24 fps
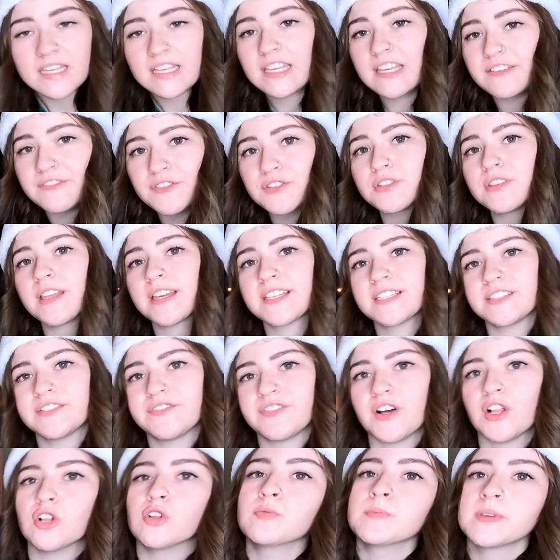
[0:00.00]
If you'd like to
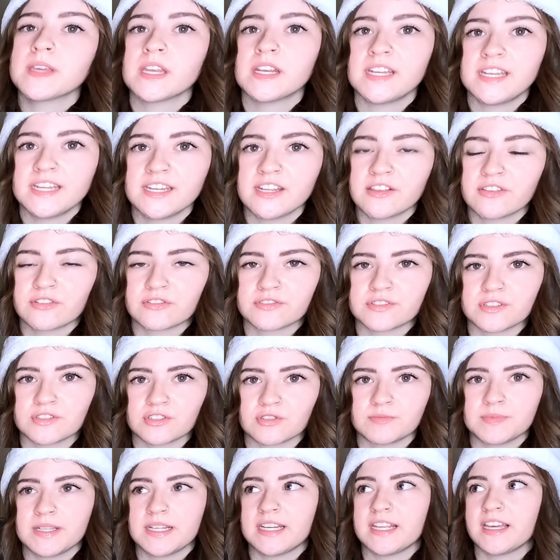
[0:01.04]
follow me on any other
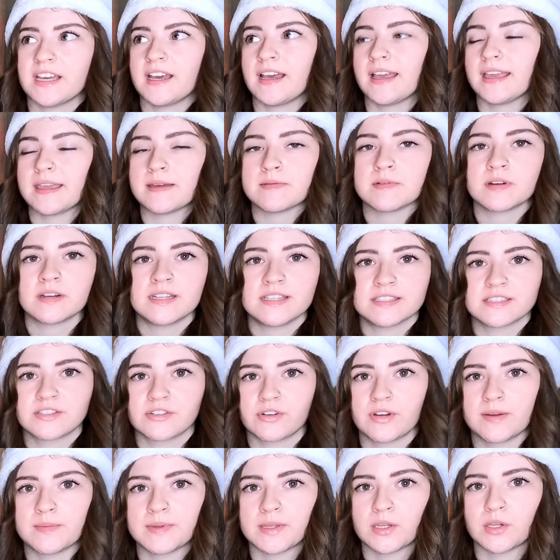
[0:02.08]
social media, I am on
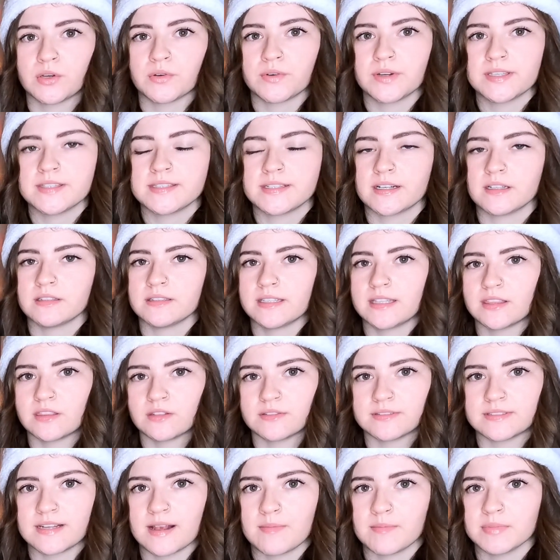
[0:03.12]
Instagram and Goodreads, and I'll link
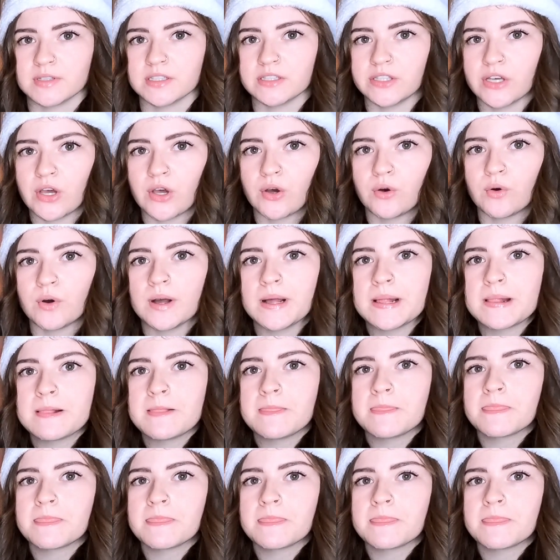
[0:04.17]
those down below.